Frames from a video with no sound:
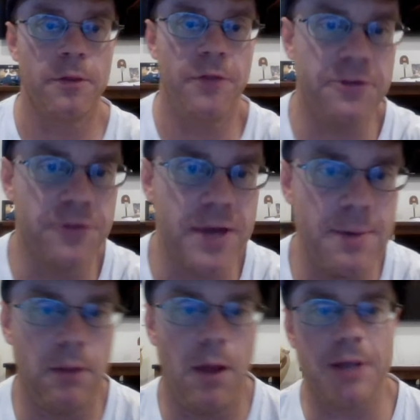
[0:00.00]
Thanks for
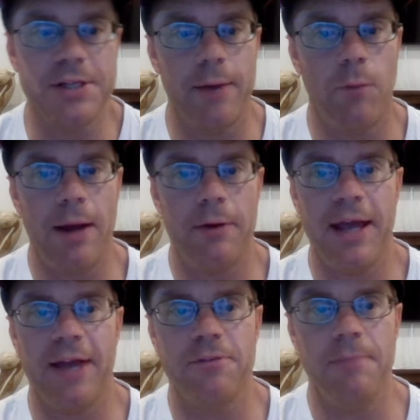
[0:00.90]
keeping it locked on,
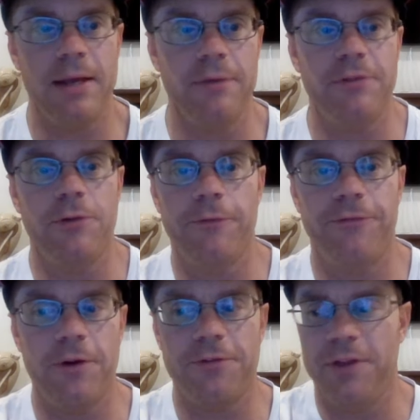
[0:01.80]
Wildcats, and making this your
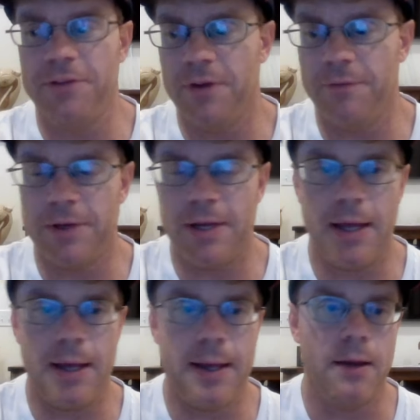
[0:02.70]
first listen of the
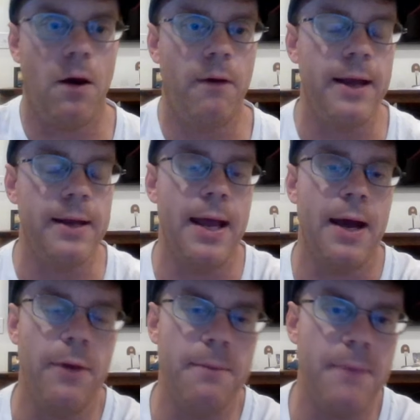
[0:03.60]
day. All right,
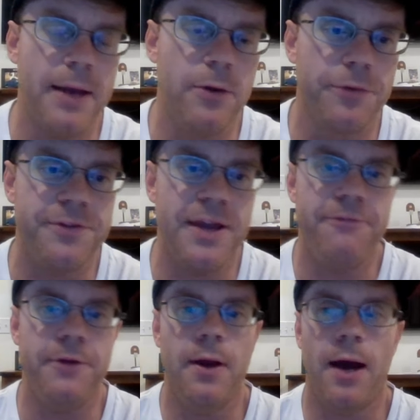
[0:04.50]
now, Emmanuel
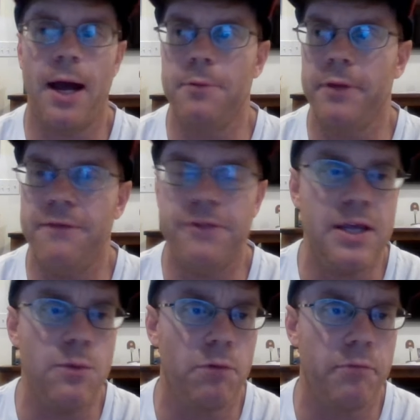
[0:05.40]
Steffen, I believe that
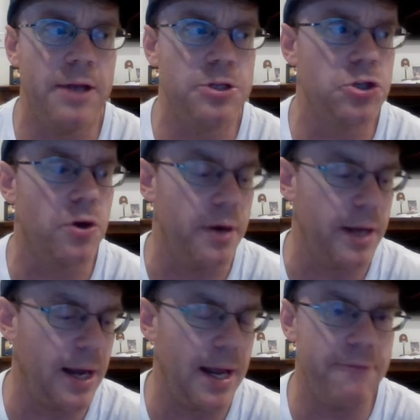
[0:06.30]
he will redshirt,
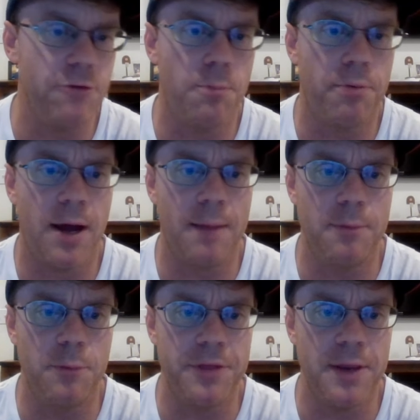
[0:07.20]
and I have no
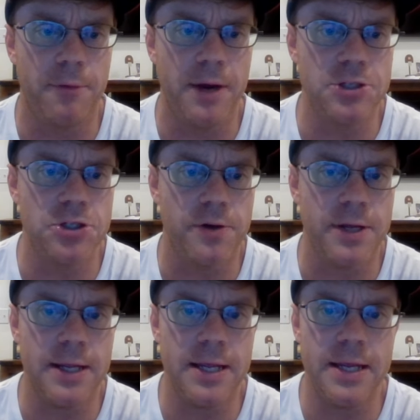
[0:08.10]
problem with him
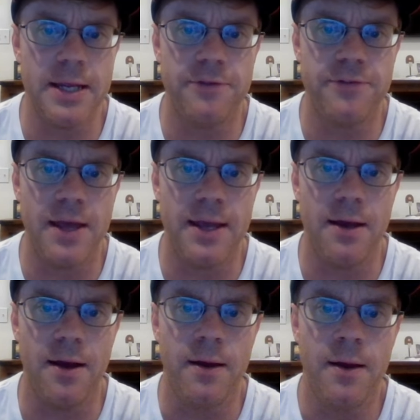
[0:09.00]
redshirting. He is
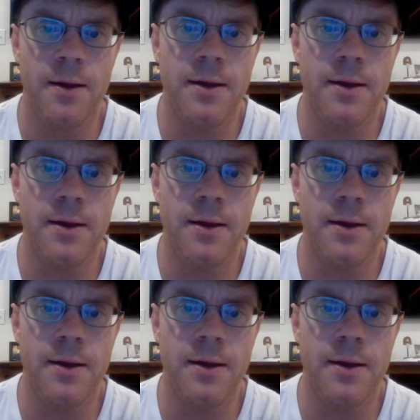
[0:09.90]
a